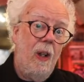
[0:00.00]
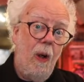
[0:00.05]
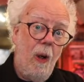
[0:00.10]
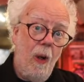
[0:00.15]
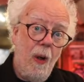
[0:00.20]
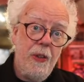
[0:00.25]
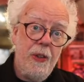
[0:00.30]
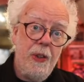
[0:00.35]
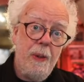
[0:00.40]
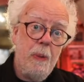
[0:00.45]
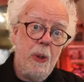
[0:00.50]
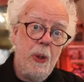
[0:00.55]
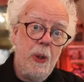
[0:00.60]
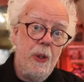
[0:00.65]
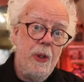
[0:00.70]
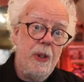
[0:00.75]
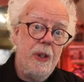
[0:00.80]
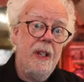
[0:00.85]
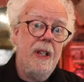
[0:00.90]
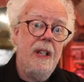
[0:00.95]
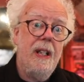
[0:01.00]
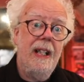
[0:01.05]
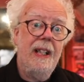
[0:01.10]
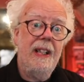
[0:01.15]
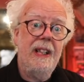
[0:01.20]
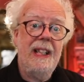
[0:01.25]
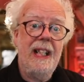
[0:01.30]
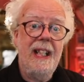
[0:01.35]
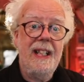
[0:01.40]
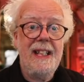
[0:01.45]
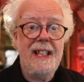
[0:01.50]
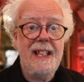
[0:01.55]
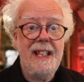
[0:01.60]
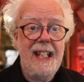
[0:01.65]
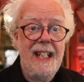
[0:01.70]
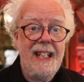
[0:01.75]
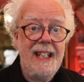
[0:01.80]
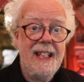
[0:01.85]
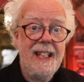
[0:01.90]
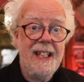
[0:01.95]
on the moon and sending
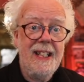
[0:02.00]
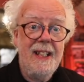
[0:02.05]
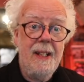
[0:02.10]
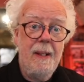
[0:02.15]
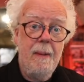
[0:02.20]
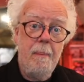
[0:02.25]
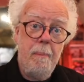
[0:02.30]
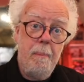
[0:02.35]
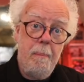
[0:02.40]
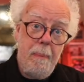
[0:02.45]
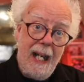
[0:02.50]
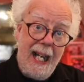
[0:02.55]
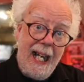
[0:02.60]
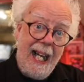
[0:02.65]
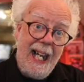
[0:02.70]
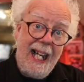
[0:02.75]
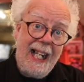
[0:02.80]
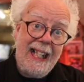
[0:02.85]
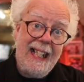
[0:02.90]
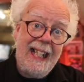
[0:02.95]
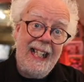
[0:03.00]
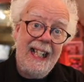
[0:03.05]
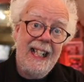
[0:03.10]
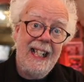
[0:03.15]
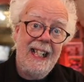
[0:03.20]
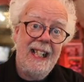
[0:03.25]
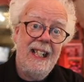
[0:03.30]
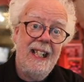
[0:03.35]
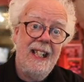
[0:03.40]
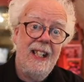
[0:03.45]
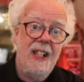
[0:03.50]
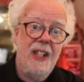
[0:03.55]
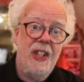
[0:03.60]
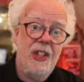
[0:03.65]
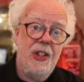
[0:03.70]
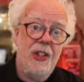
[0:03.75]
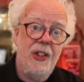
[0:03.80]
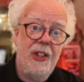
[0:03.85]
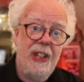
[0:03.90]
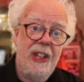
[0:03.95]
data back
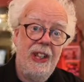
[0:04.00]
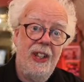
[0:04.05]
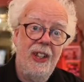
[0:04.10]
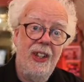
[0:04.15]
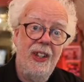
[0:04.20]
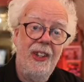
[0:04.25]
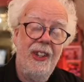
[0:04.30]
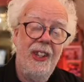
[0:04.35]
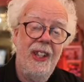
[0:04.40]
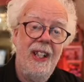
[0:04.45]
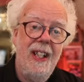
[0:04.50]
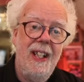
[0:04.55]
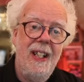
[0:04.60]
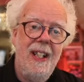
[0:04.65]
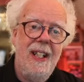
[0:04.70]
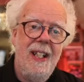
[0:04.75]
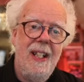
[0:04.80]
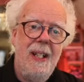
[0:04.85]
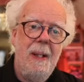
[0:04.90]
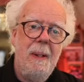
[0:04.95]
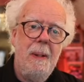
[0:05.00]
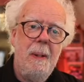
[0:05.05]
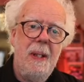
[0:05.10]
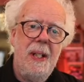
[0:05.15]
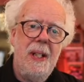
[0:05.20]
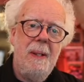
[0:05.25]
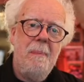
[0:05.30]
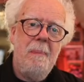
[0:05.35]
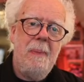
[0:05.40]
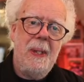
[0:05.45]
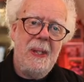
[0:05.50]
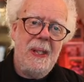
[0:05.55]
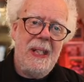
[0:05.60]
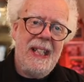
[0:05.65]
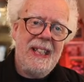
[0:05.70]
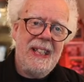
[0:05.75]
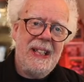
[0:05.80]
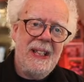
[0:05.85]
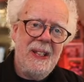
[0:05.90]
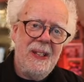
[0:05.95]
to the Earth. But
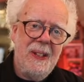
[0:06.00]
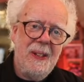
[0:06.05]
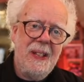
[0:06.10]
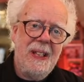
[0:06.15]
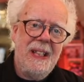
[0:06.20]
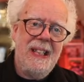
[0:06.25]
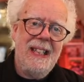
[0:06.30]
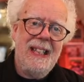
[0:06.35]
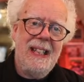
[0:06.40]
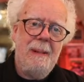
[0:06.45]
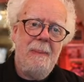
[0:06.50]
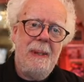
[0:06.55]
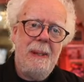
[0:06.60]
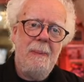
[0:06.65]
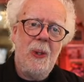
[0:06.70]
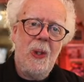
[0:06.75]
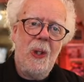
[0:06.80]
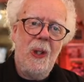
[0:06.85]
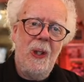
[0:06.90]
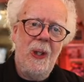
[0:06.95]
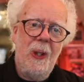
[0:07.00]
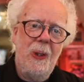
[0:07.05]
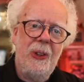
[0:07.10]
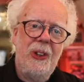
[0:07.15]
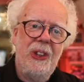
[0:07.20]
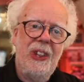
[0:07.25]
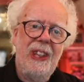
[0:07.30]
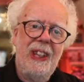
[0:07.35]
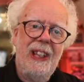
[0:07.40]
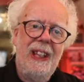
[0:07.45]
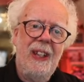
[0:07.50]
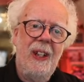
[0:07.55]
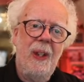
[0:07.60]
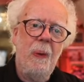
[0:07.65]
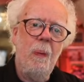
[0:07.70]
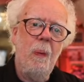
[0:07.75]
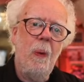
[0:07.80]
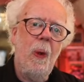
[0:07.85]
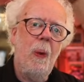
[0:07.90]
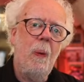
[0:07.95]
let's look a bit more closely
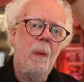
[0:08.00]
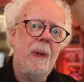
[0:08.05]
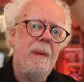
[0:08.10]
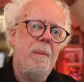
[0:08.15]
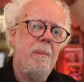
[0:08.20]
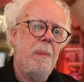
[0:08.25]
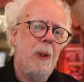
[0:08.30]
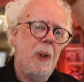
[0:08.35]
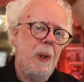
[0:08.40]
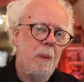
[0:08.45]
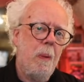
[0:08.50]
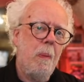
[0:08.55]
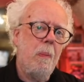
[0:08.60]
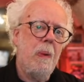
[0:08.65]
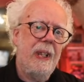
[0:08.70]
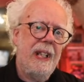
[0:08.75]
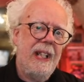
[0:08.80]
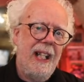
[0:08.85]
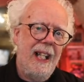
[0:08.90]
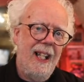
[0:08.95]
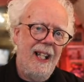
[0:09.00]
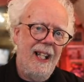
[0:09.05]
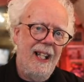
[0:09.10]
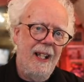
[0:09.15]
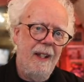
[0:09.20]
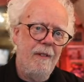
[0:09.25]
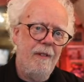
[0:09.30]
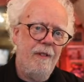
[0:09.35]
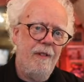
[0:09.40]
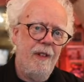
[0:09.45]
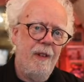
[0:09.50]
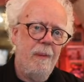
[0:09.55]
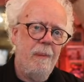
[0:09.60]
on what we probably have.